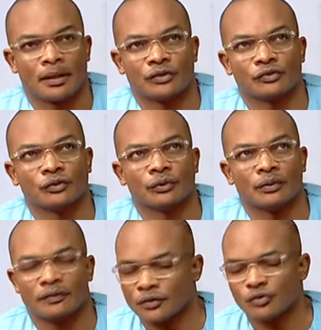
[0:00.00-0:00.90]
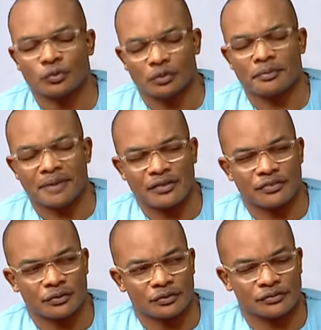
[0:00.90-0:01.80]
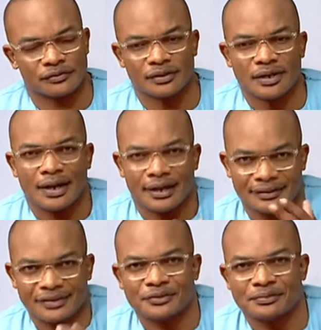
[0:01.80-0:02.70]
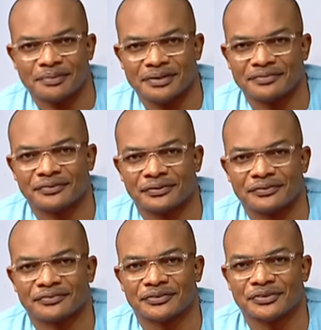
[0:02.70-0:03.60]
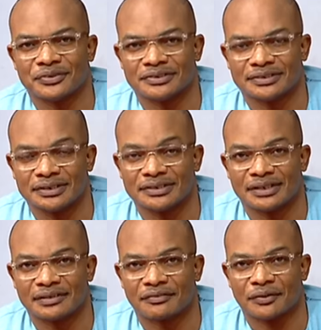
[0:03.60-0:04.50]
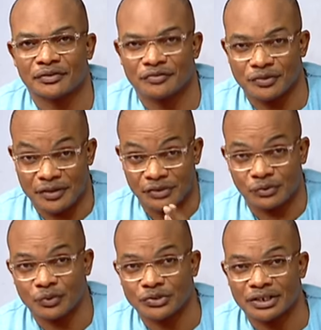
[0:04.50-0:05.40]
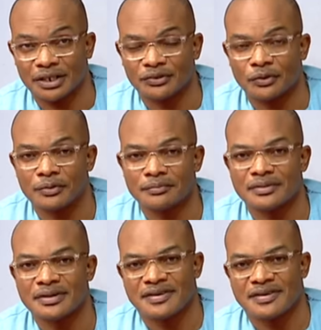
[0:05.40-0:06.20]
And so those will be my thoughts, and that will be for you, each and every one of you that is watching at home,